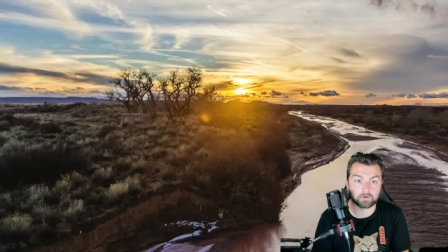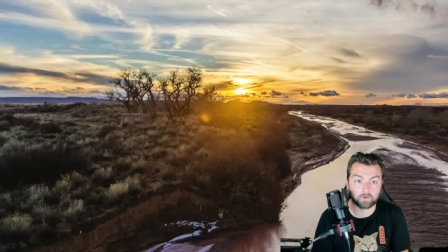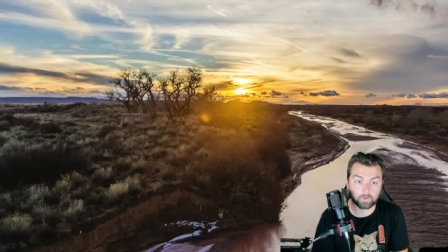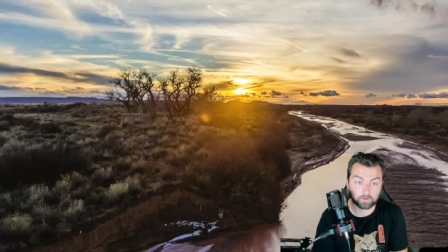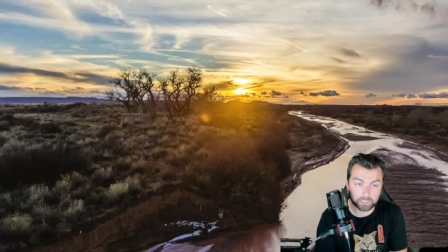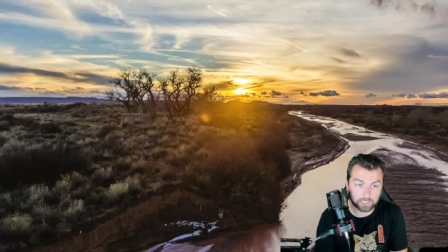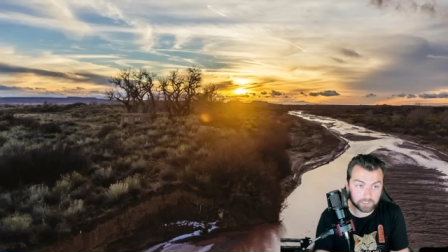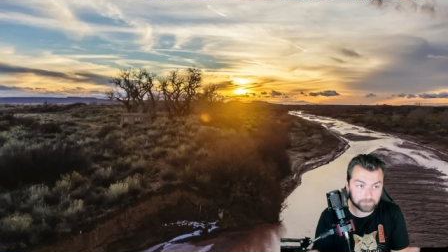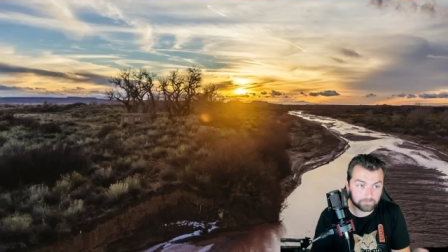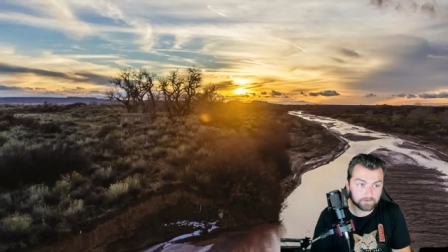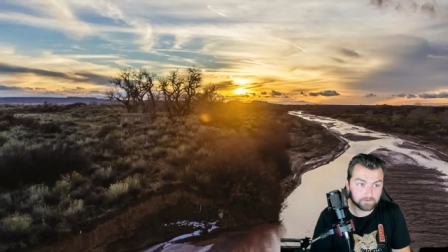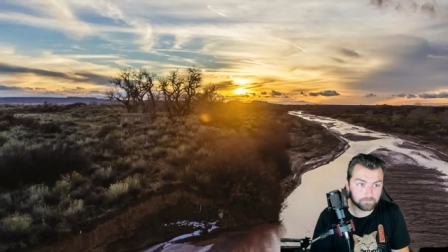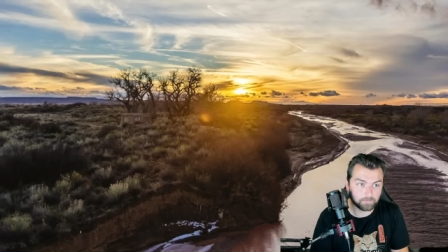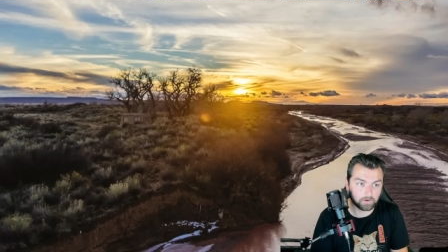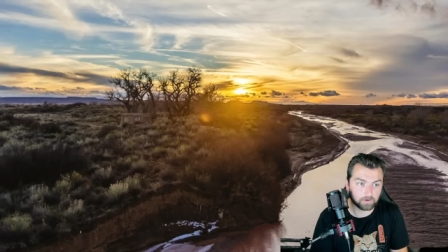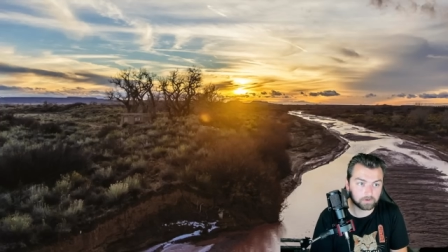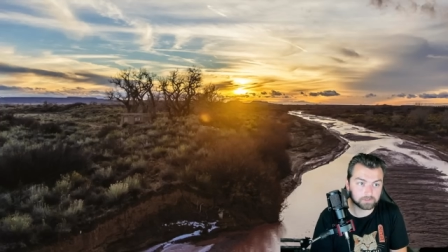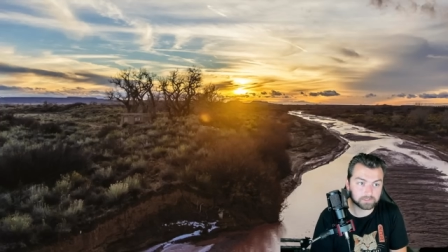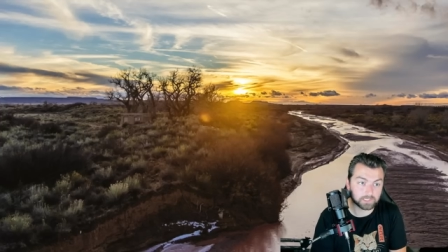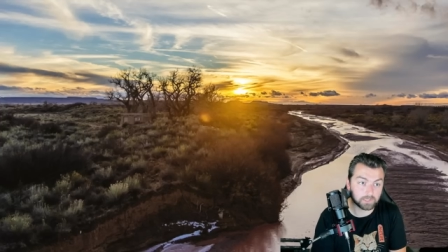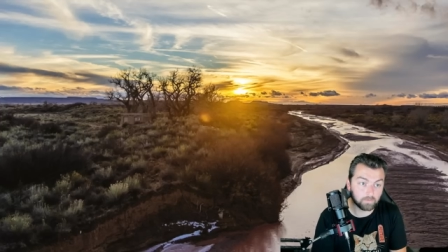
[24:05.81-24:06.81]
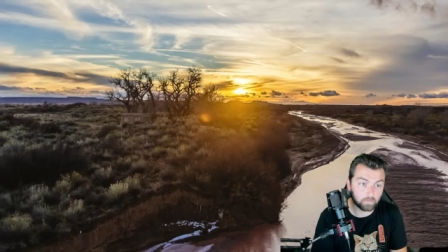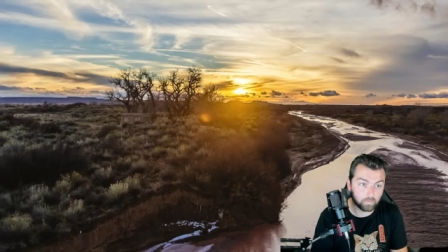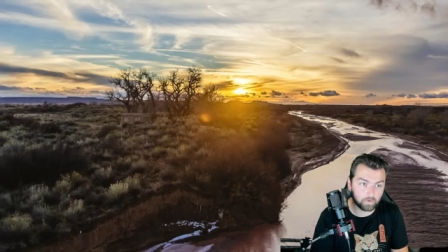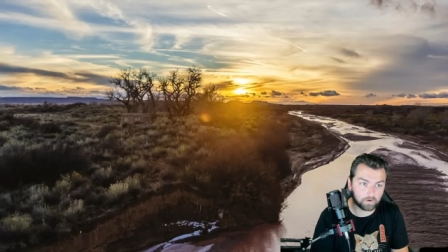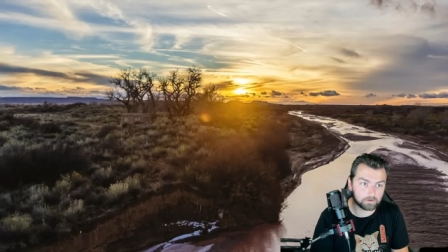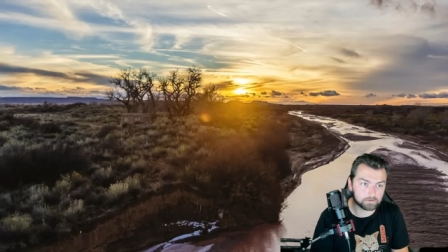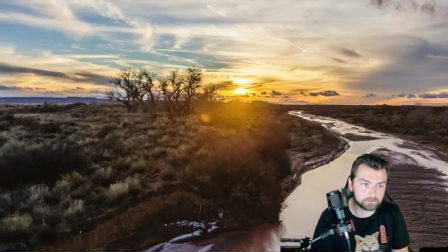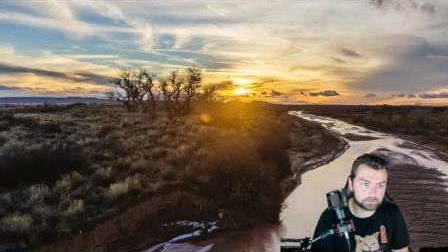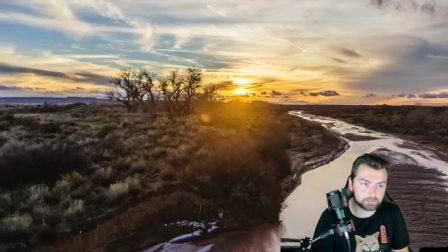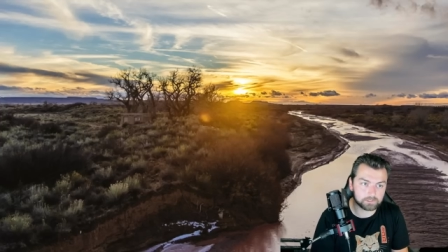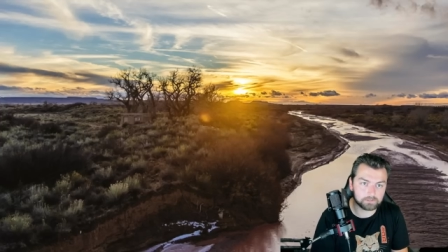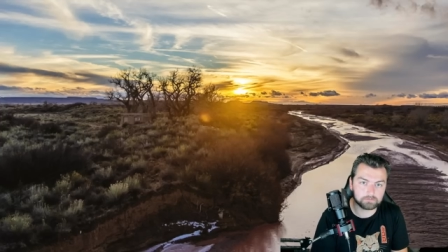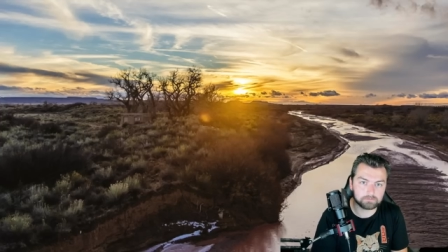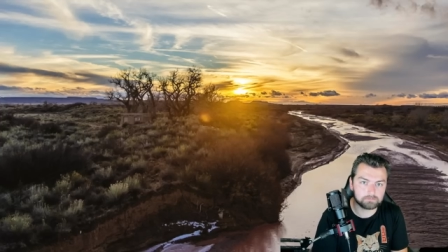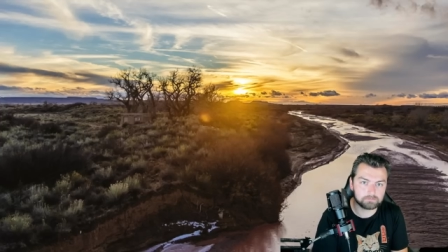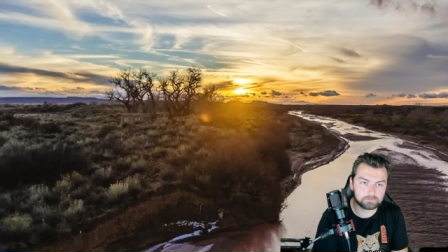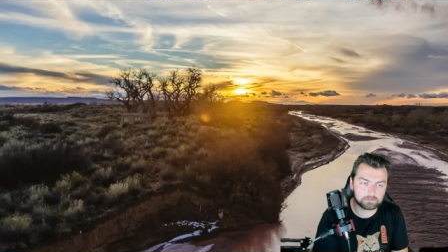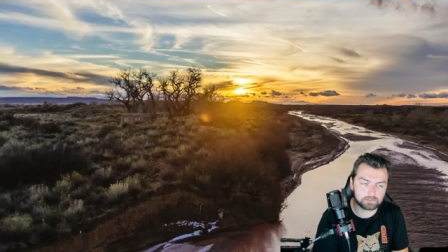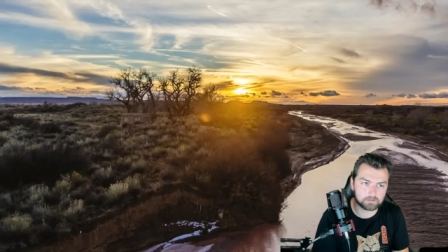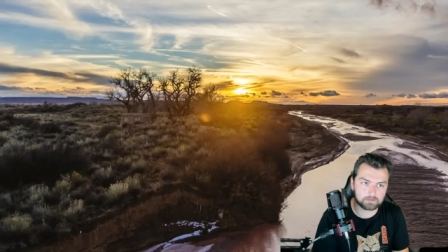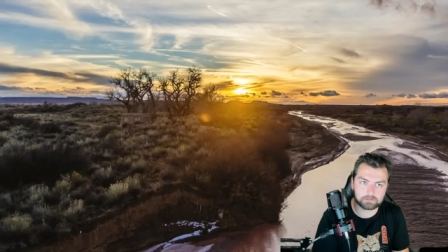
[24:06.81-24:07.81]
or even parts that weren't,
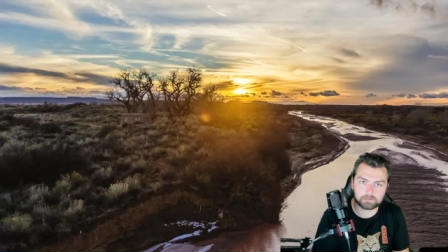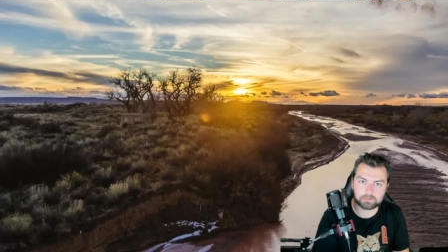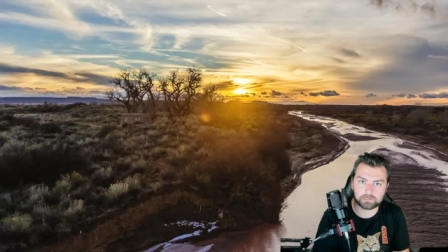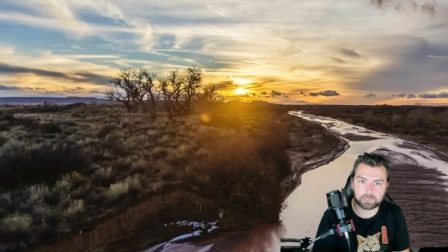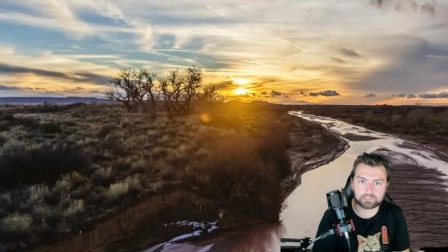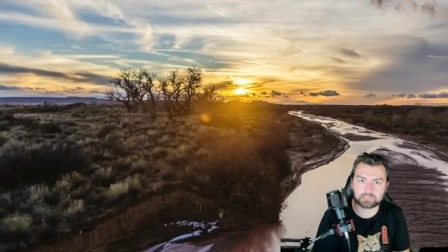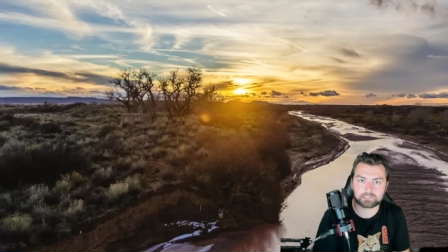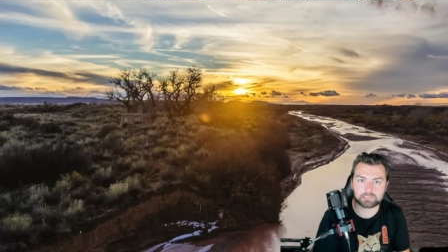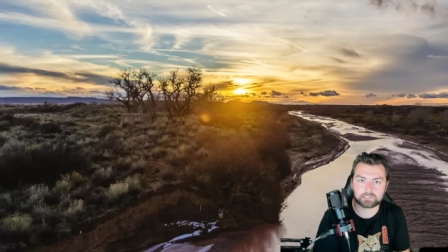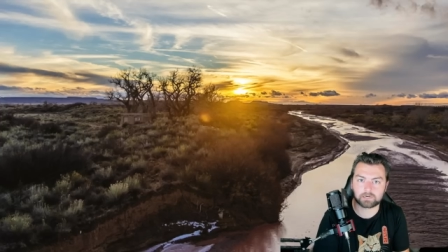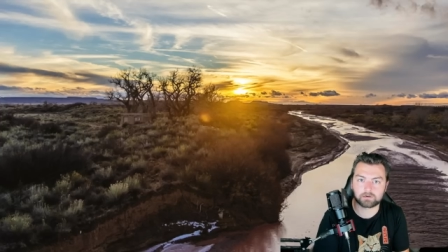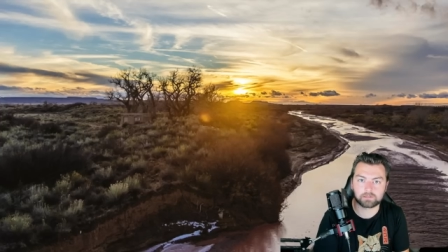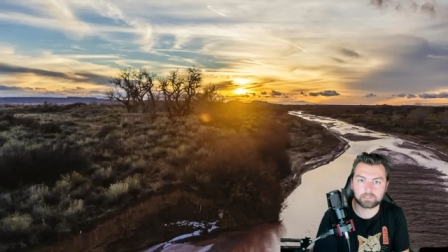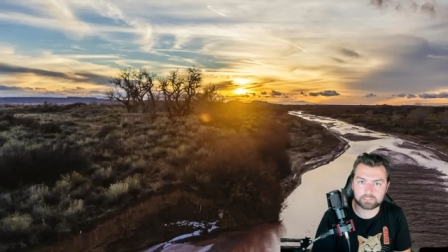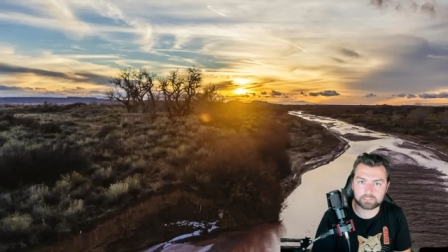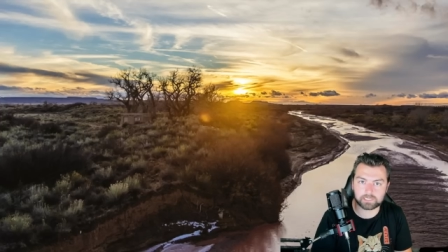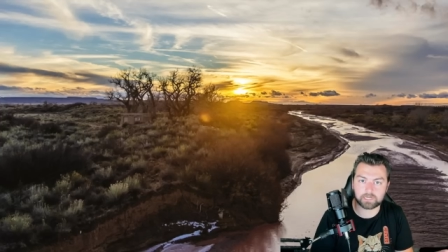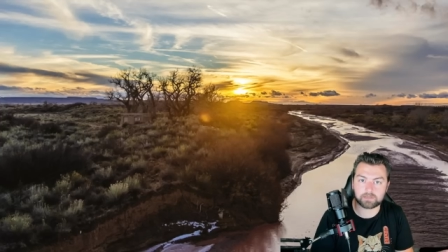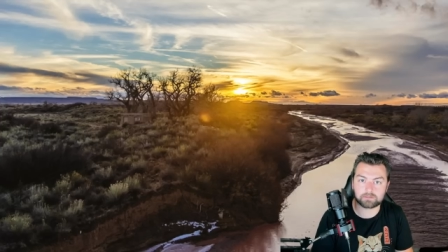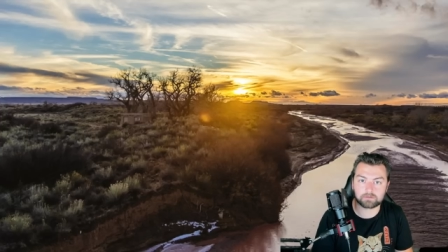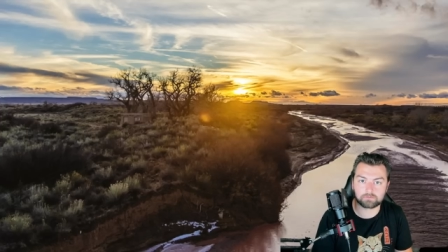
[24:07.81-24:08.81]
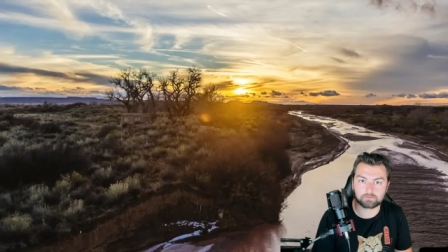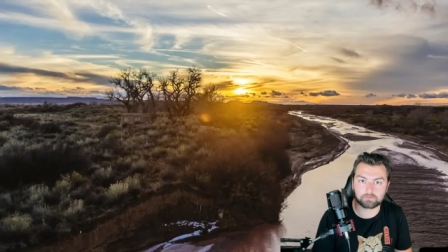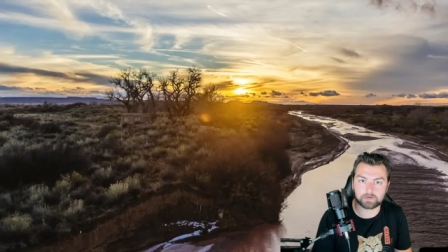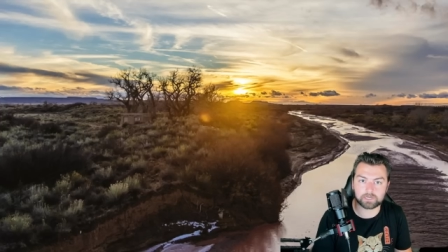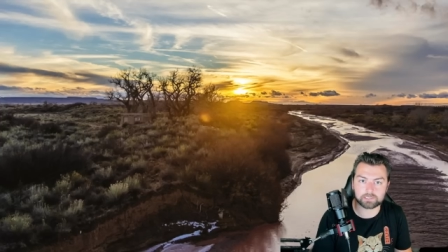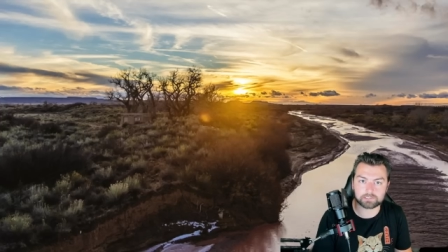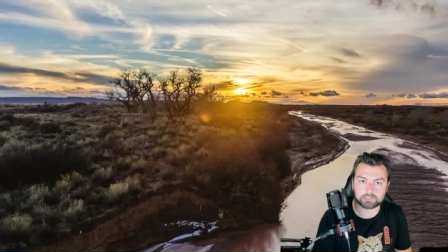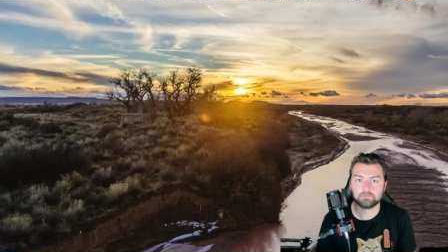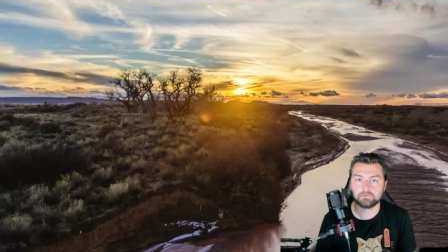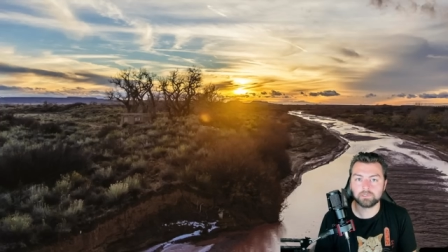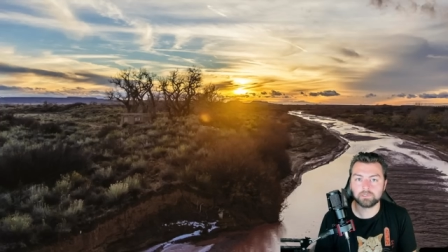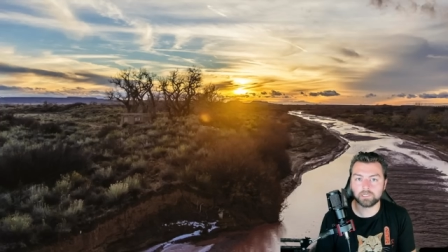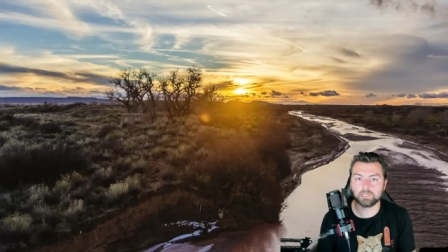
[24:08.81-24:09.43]
you couldn't necessarily take the risk.